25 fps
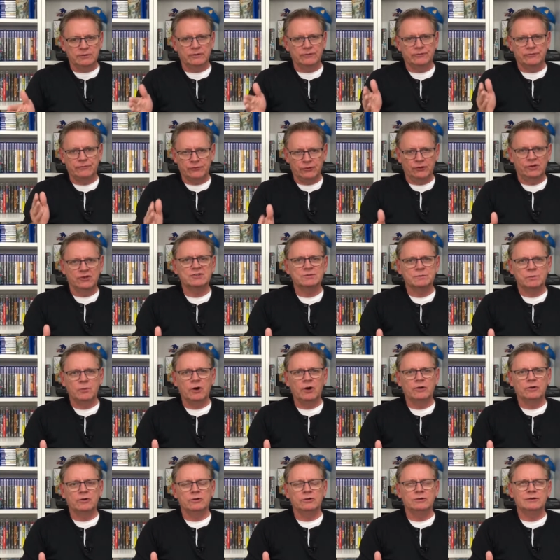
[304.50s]
the first
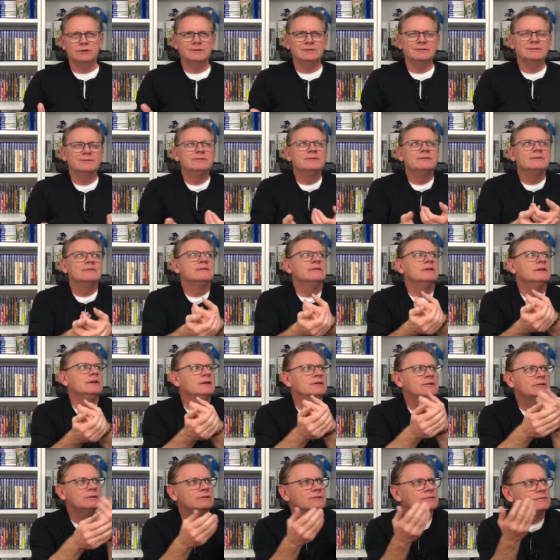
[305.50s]
model. And
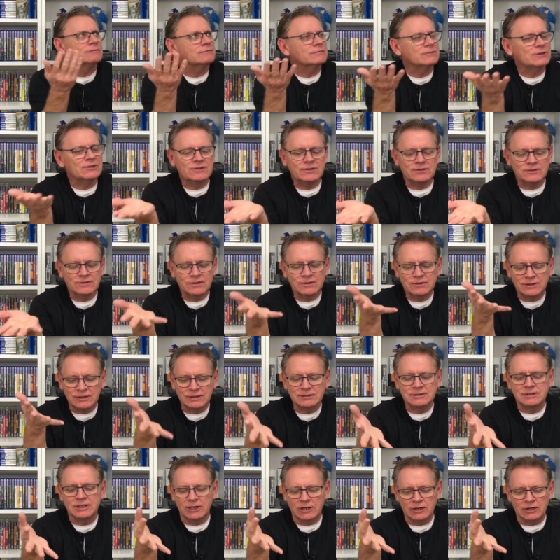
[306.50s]
this is the
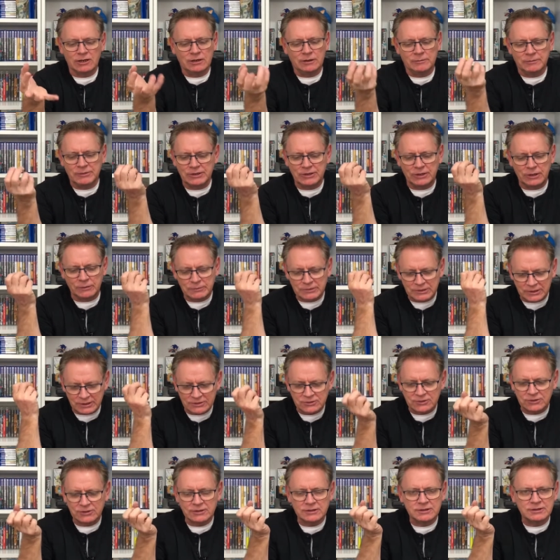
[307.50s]
thing now, I mean, I'm
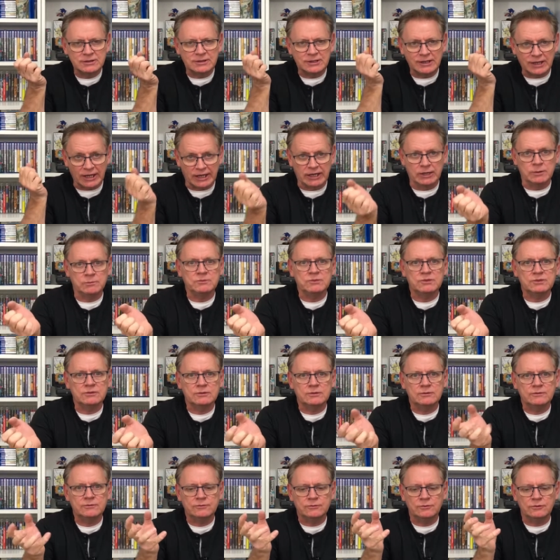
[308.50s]
collecting the games
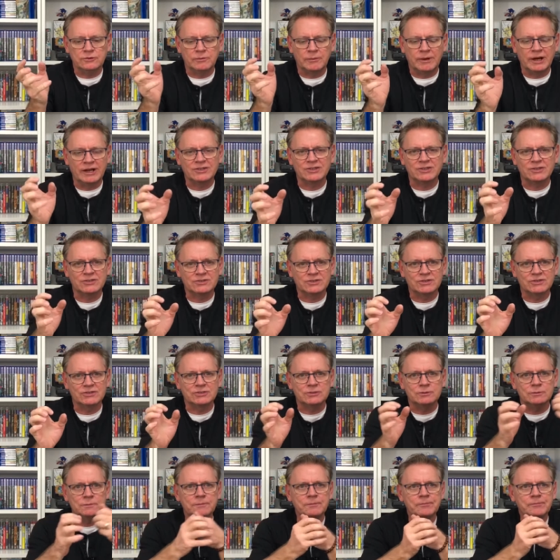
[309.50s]
for the Master
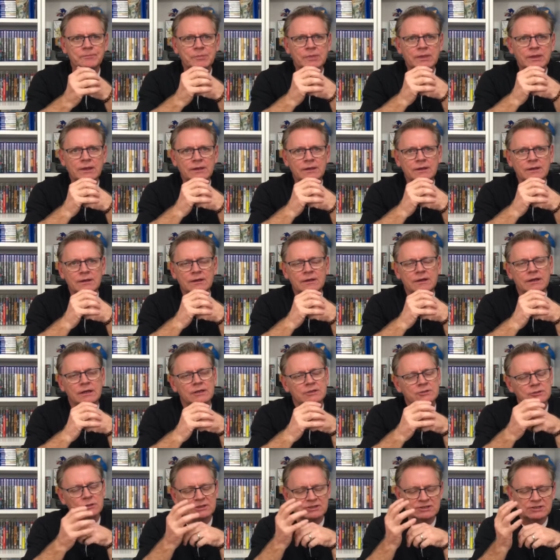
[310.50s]
System,
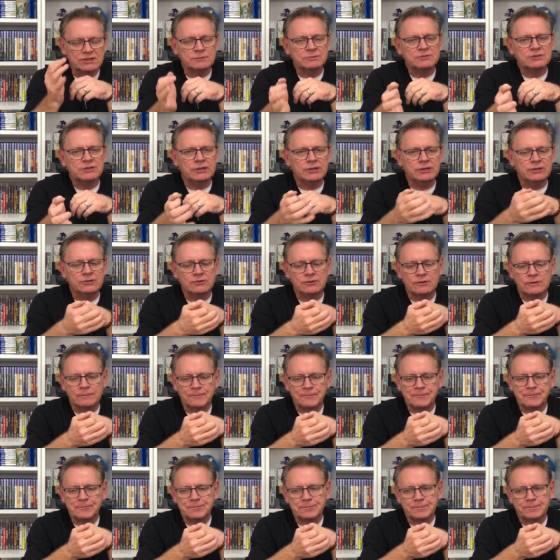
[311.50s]
so at some stage
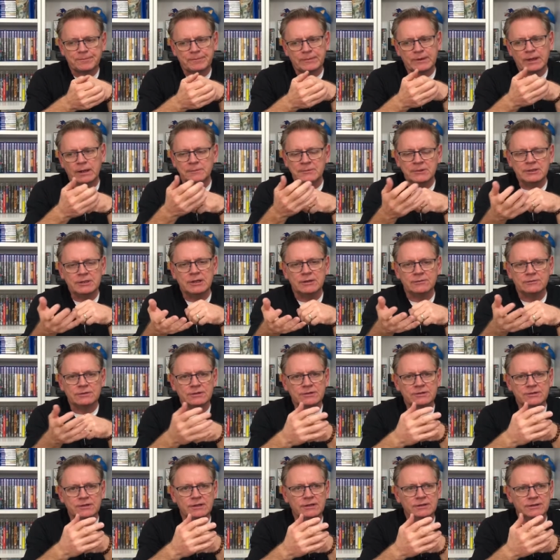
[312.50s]
I'm going to have
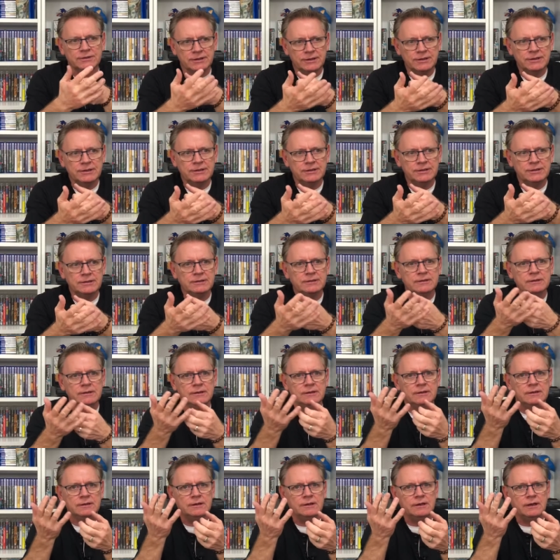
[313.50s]
to start thinking,
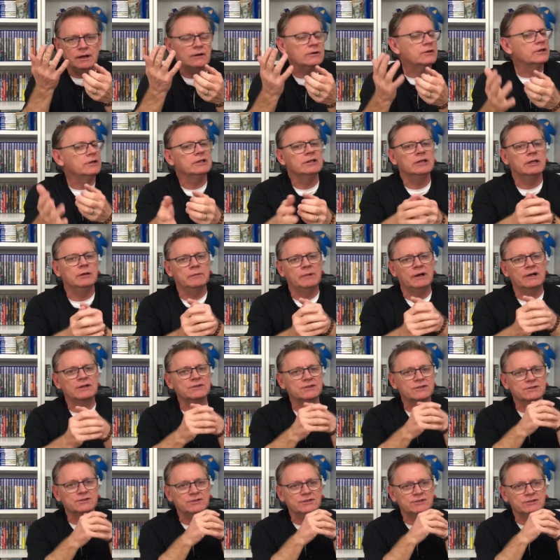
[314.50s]
I've got to get a
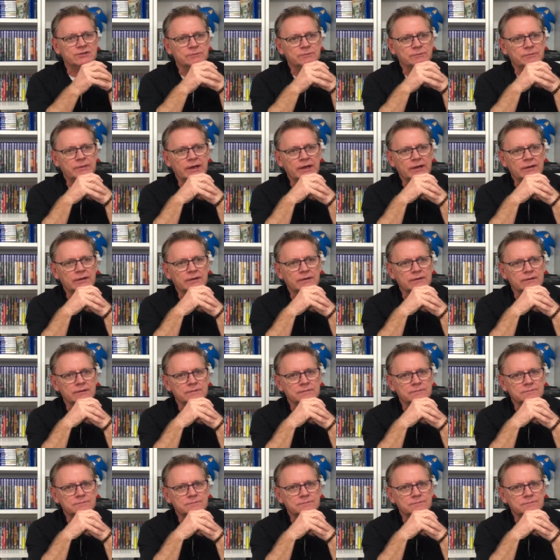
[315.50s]
Master System back.